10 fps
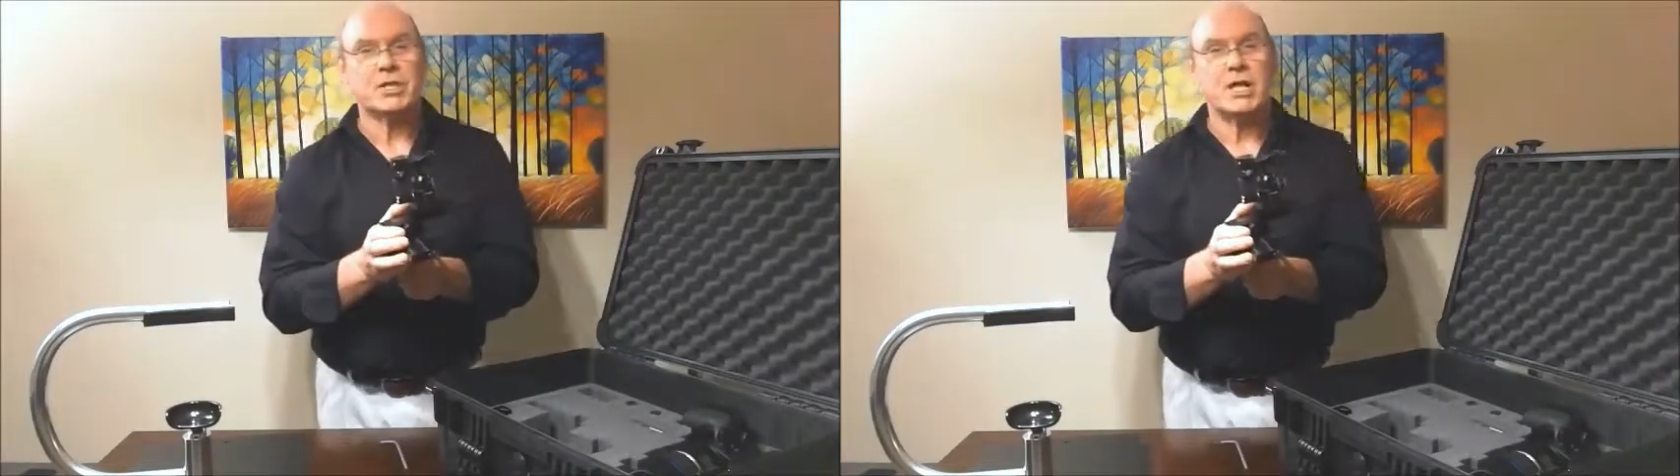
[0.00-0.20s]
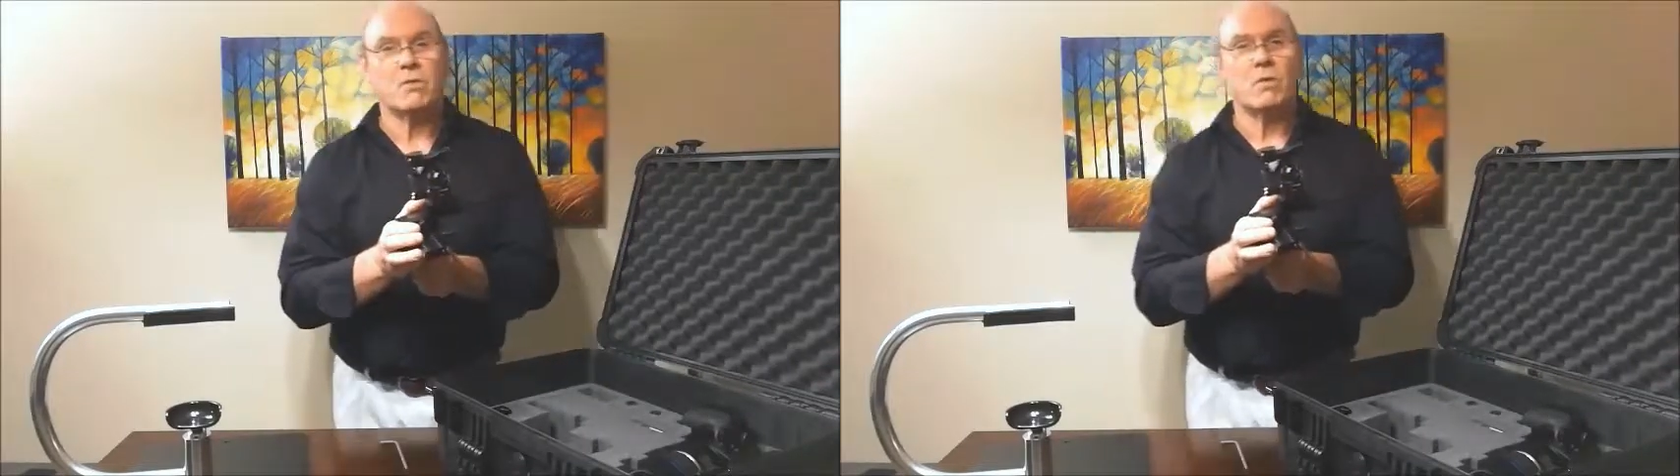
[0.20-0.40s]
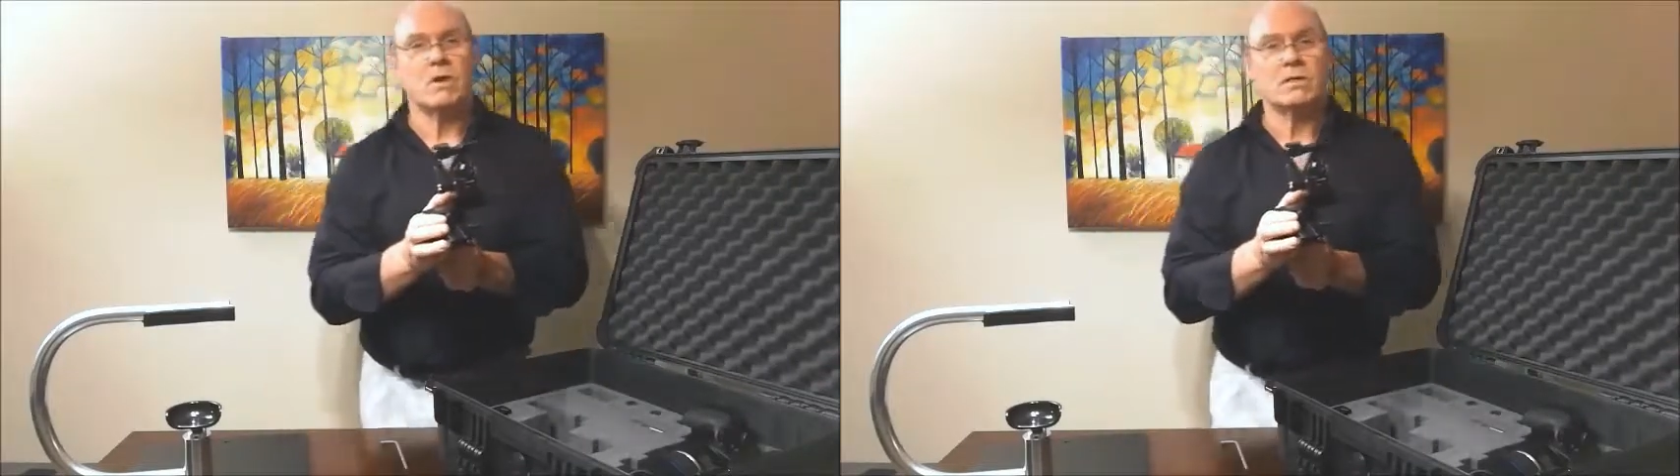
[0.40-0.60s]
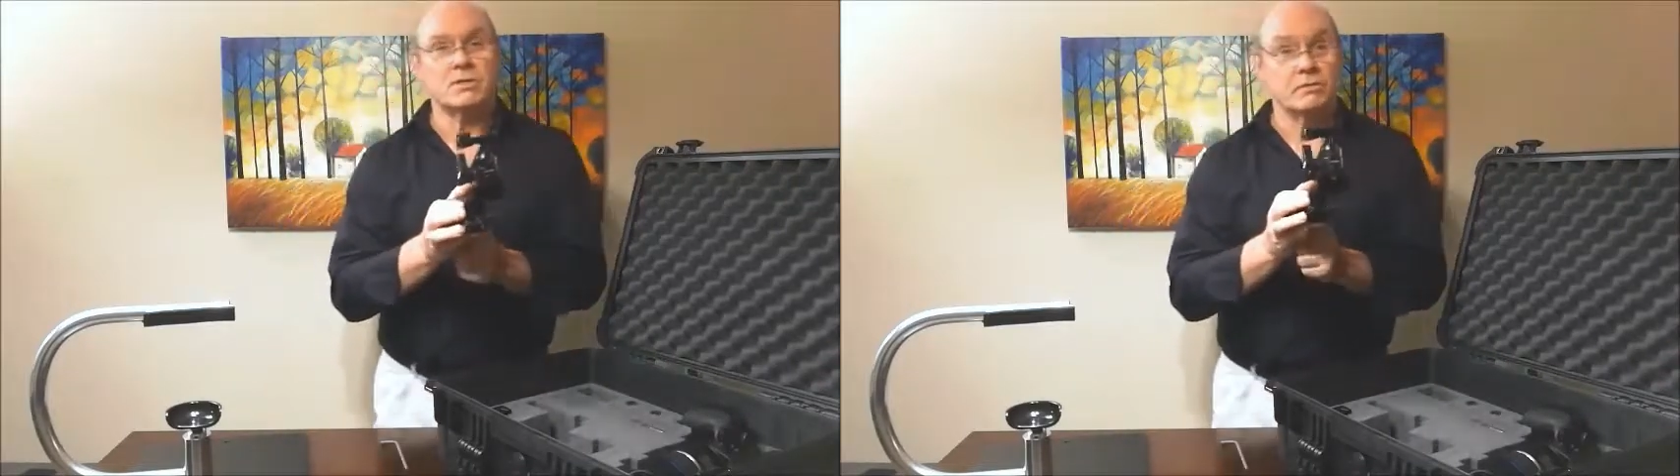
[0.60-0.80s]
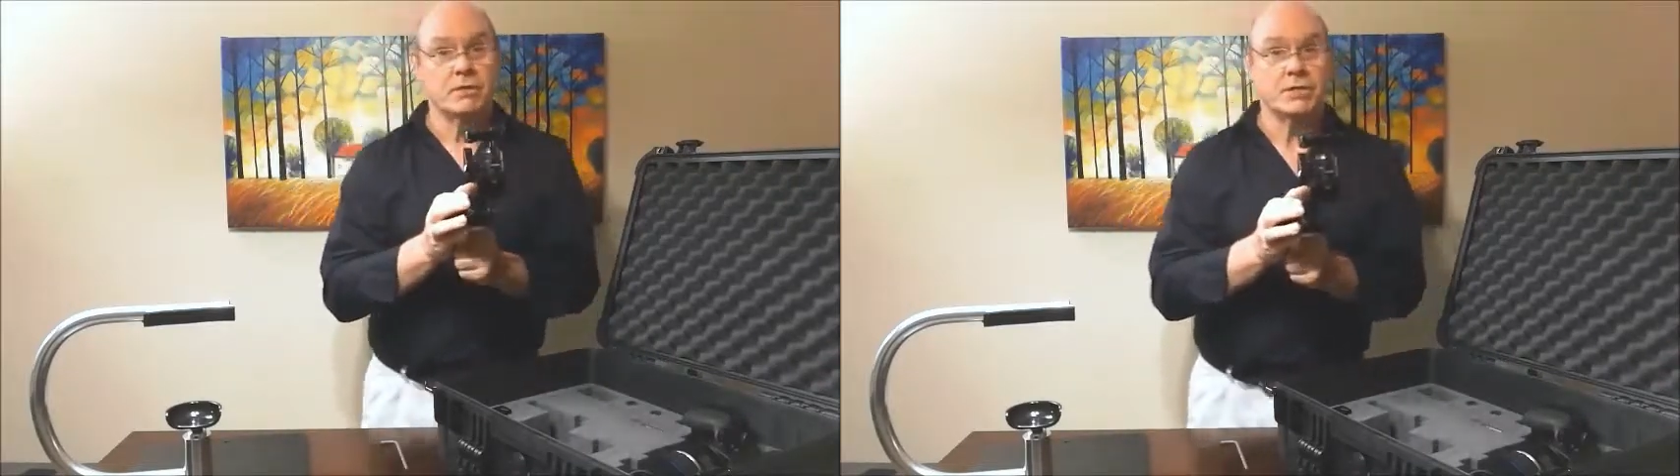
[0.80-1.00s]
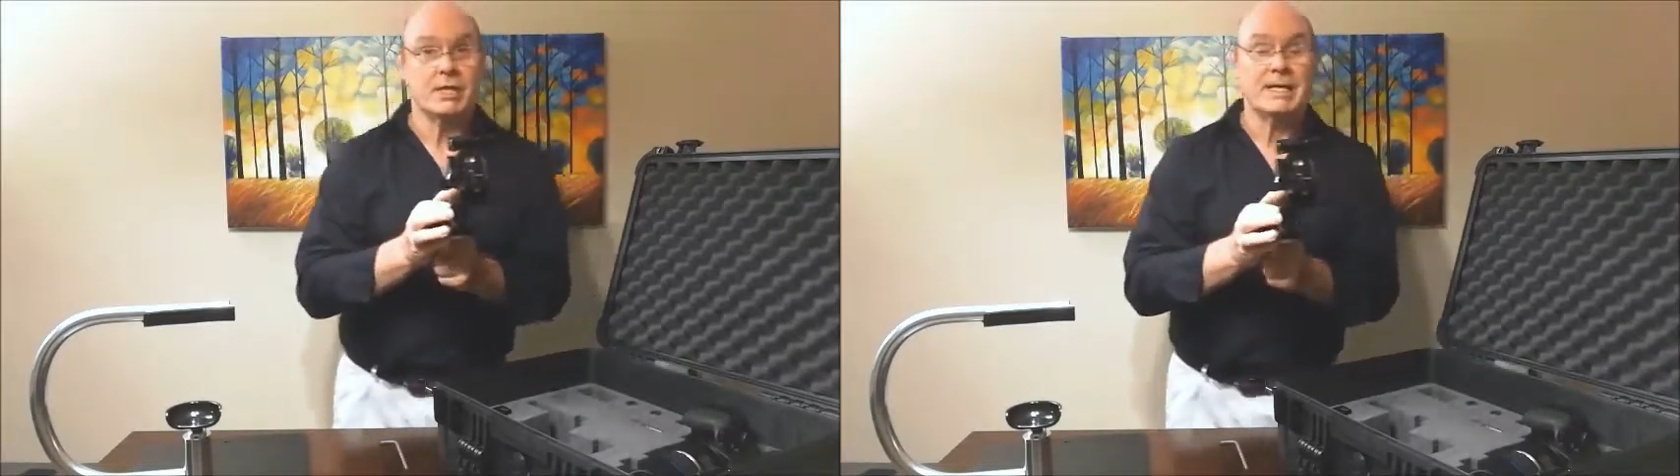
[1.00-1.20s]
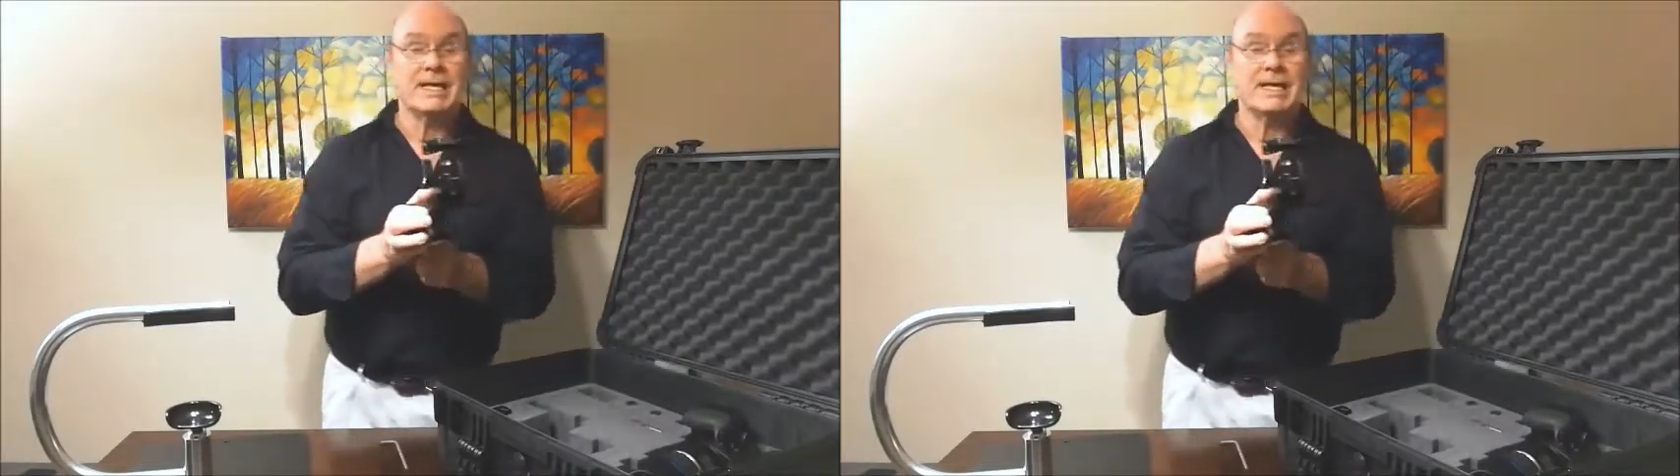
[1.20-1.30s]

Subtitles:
than it was originally,